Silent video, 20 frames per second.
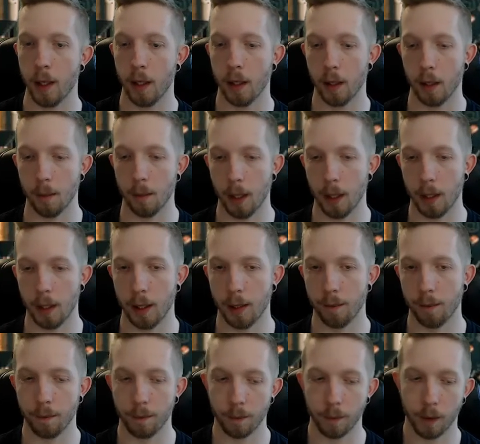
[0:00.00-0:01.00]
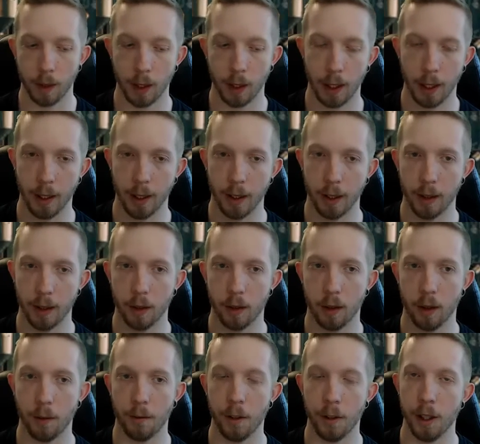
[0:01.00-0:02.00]
body and
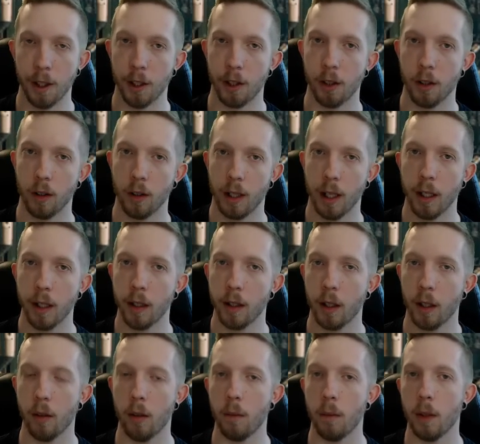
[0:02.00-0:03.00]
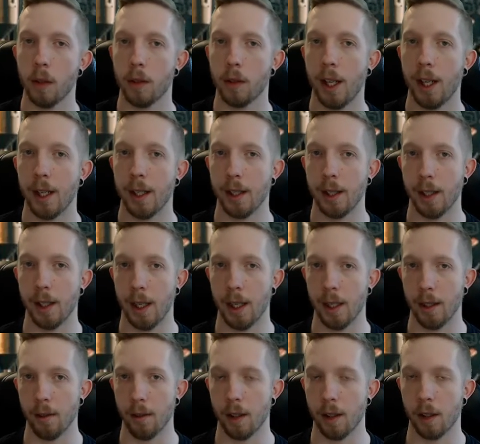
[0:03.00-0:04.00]
the finish kind of go almost hand in
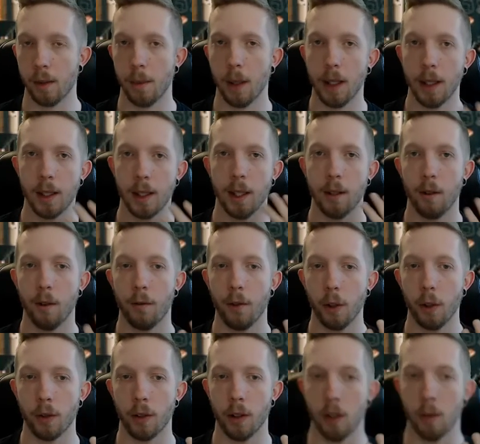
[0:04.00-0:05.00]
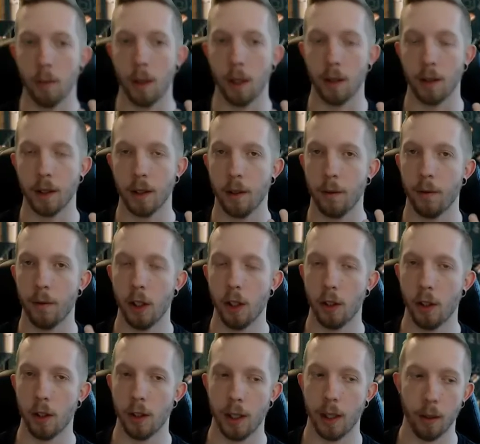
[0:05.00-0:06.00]
hand because the body is how it feels in your mouth and the
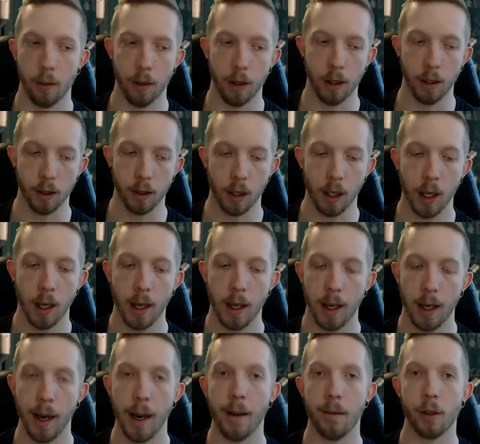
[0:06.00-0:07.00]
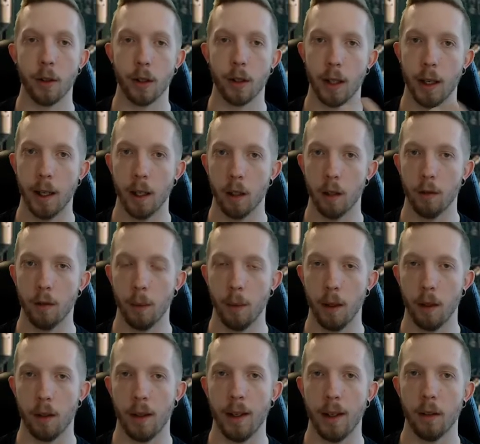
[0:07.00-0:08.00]
finish is how it is after it's out of your
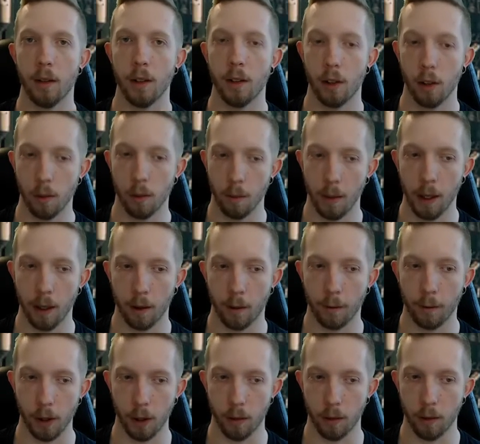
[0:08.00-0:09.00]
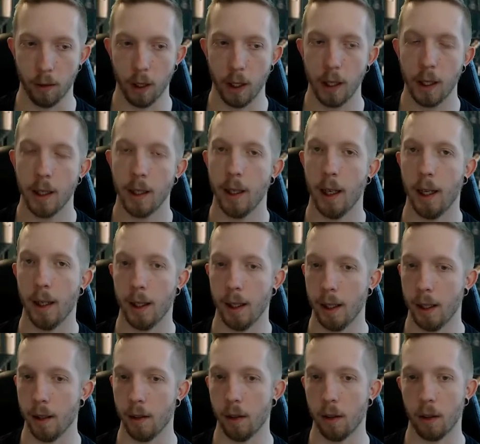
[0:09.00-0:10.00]
mouth. How does your mouth feel
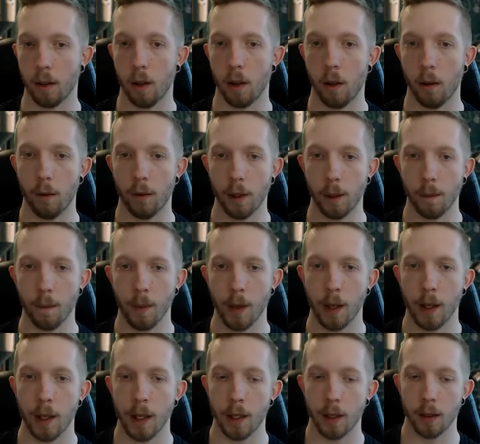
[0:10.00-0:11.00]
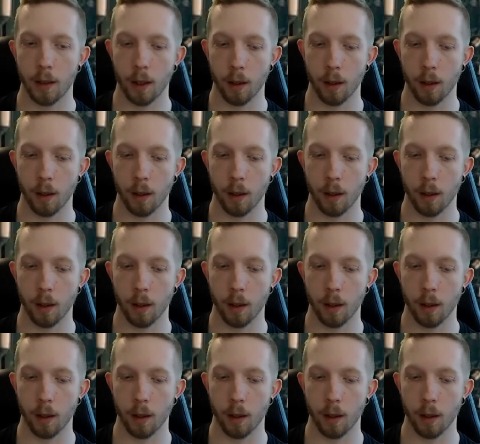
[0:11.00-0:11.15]
into the coffee? So